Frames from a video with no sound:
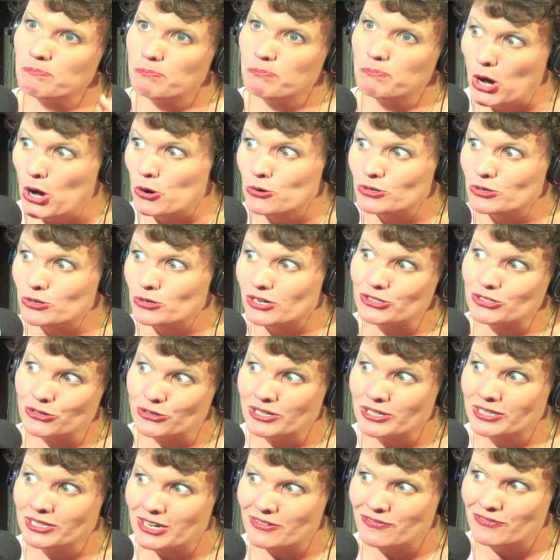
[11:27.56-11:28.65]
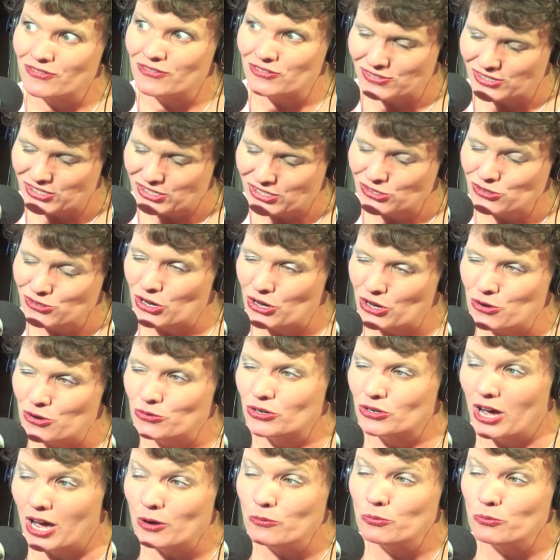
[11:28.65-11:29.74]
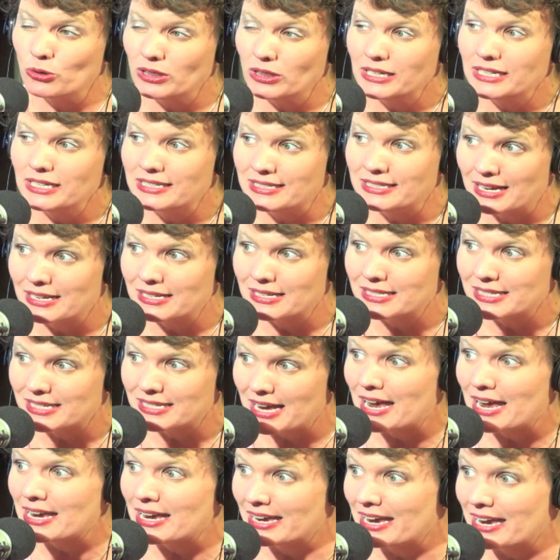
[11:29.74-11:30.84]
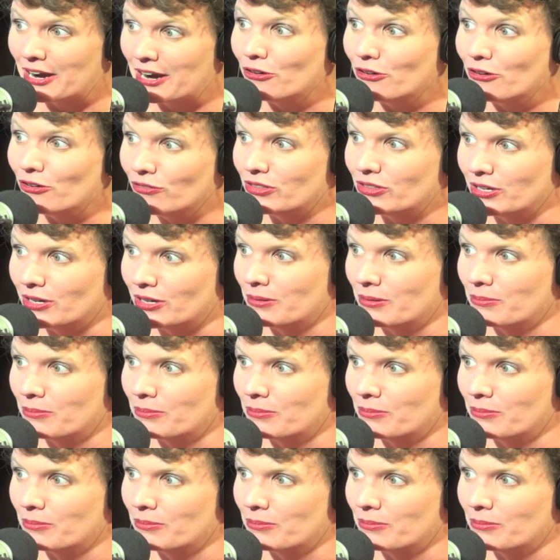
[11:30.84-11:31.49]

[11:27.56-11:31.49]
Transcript: boat during the Sukkot, God really does take care of them.